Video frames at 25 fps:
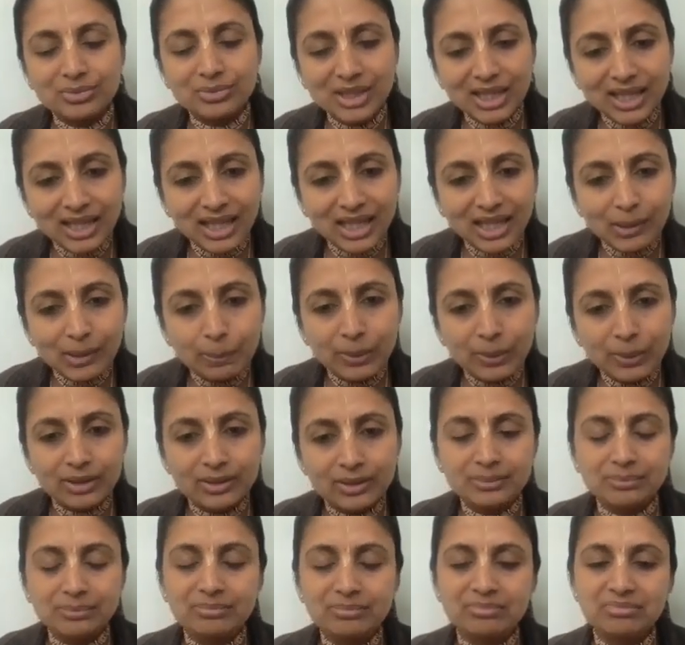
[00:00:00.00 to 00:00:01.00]

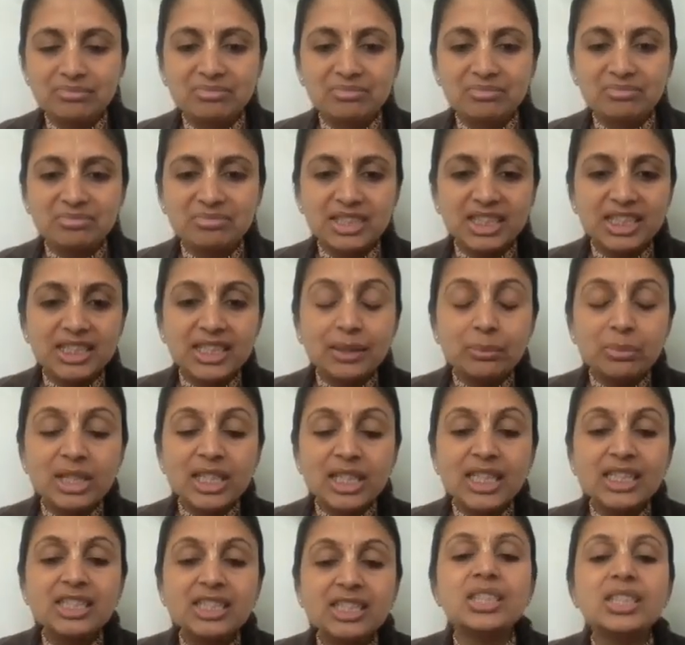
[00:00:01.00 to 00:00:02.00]
Sankalpa,
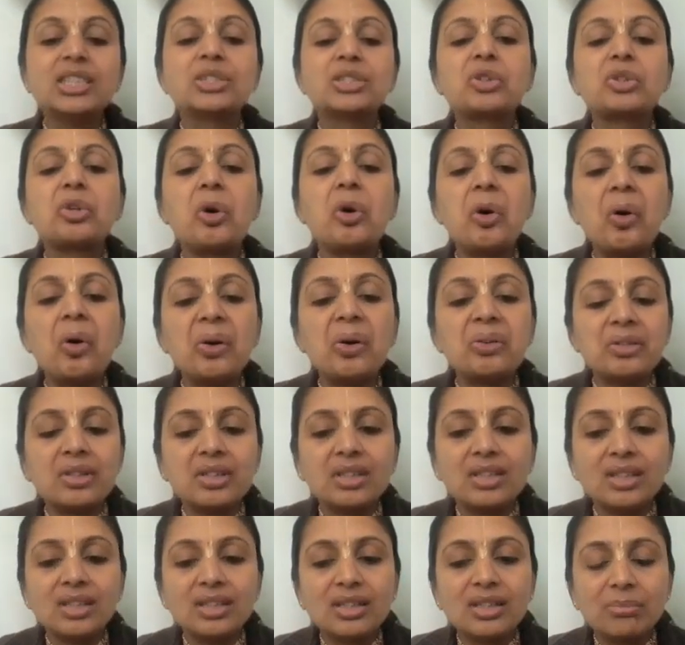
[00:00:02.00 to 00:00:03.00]
determination is gone
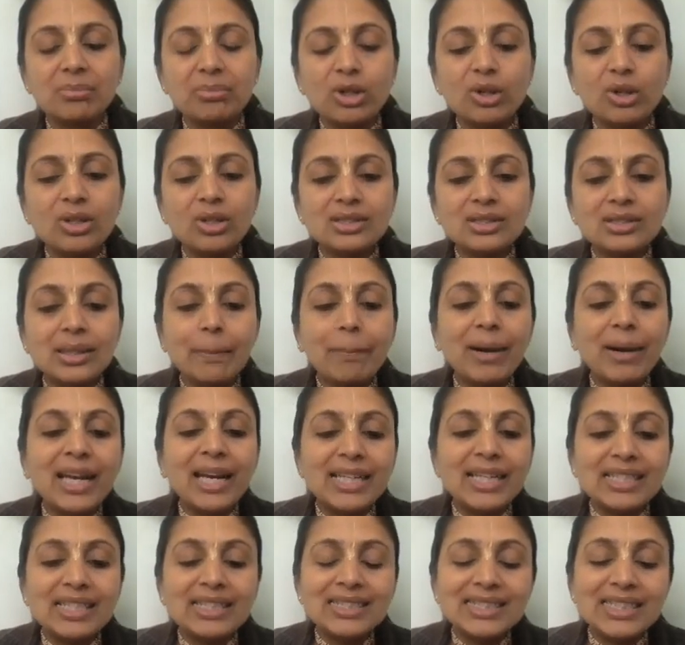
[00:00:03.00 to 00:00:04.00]
because the
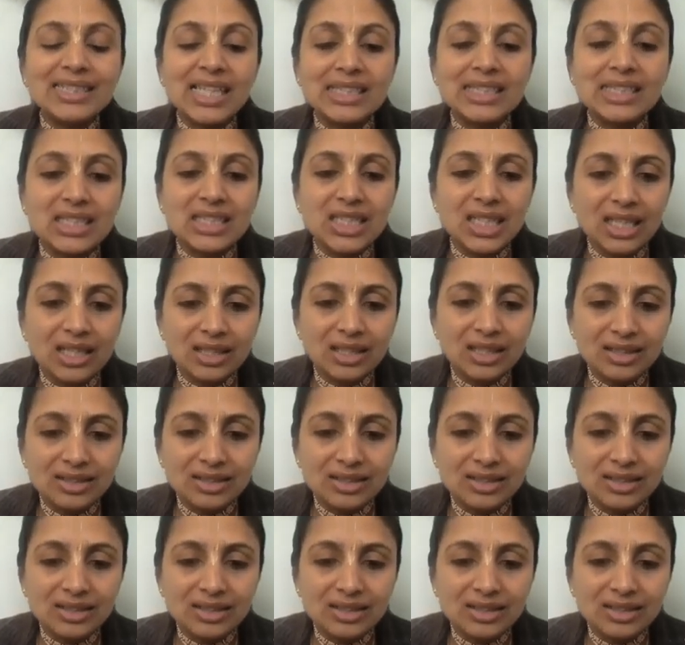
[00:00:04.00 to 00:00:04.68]
mind is sanchala.